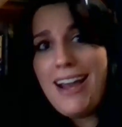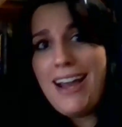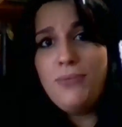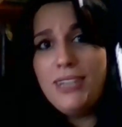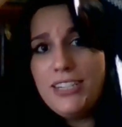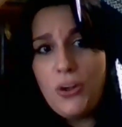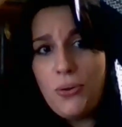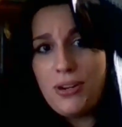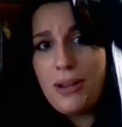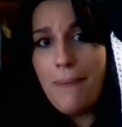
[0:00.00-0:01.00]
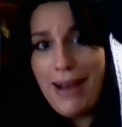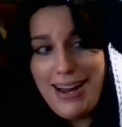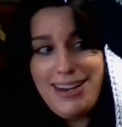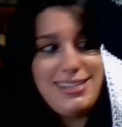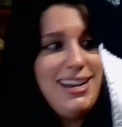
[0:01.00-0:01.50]
I really don't
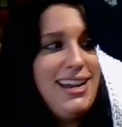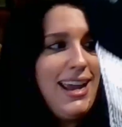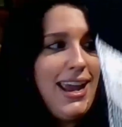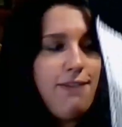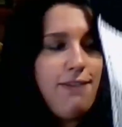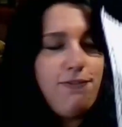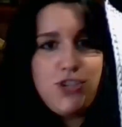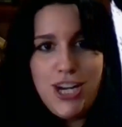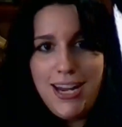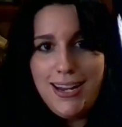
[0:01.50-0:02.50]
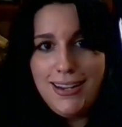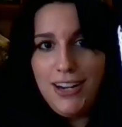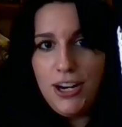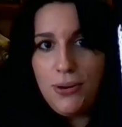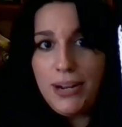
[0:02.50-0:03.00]
mind if she, you know,